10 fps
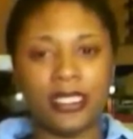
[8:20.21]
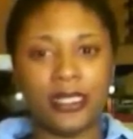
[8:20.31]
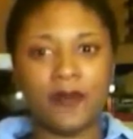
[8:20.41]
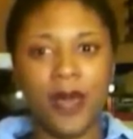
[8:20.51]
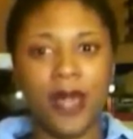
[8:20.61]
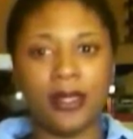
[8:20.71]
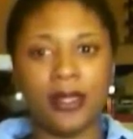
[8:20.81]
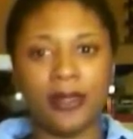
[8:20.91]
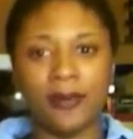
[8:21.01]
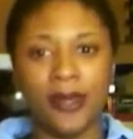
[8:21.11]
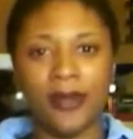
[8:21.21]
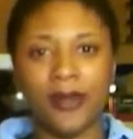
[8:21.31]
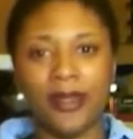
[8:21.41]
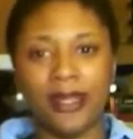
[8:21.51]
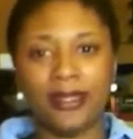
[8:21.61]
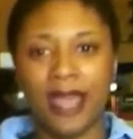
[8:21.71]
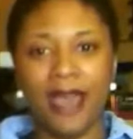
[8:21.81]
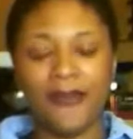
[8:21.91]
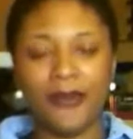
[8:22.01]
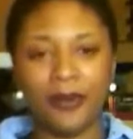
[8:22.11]
just smiling in the mirror and
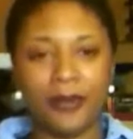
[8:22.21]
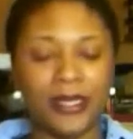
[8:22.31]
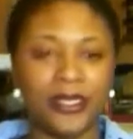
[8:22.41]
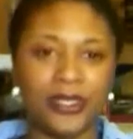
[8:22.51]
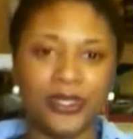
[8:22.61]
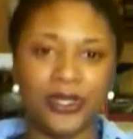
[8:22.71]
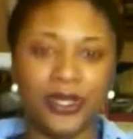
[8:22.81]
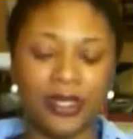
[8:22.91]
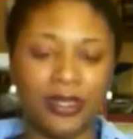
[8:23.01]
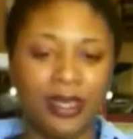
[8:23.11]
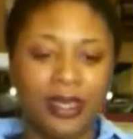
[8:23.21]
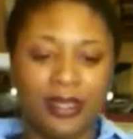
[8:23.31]
laughing with my sister, and